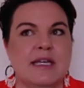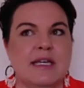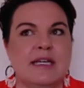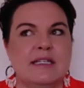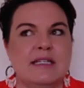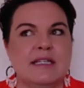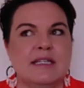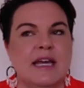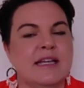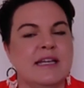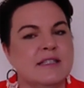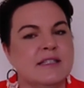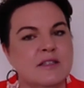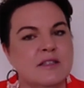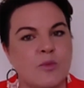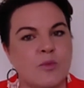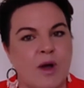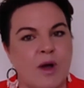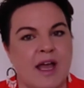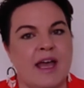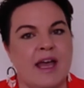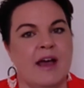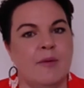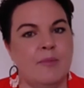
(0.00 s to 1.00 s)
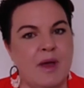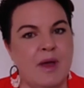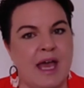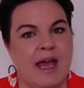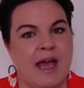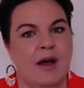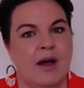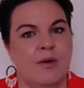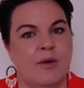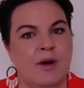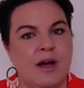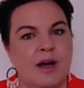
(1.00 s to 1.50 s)
takes away our
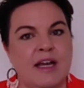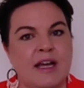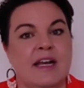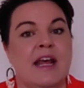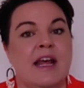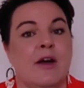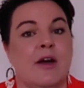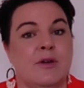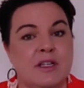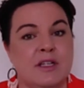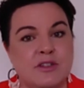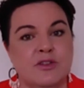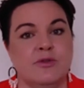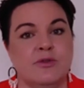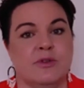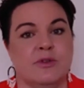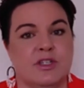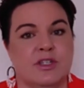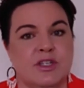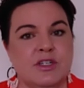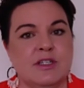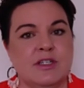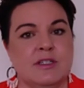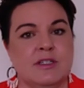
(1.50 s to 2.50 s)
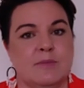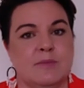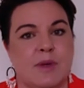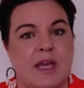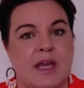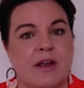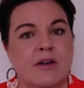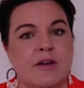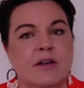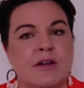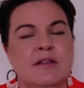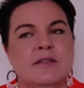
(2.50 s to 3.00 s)
power and our intuition as
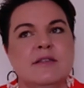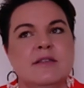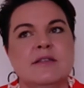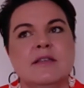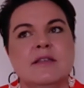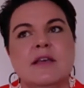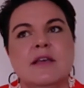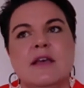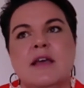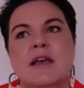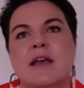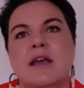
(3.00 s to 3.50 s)
parents.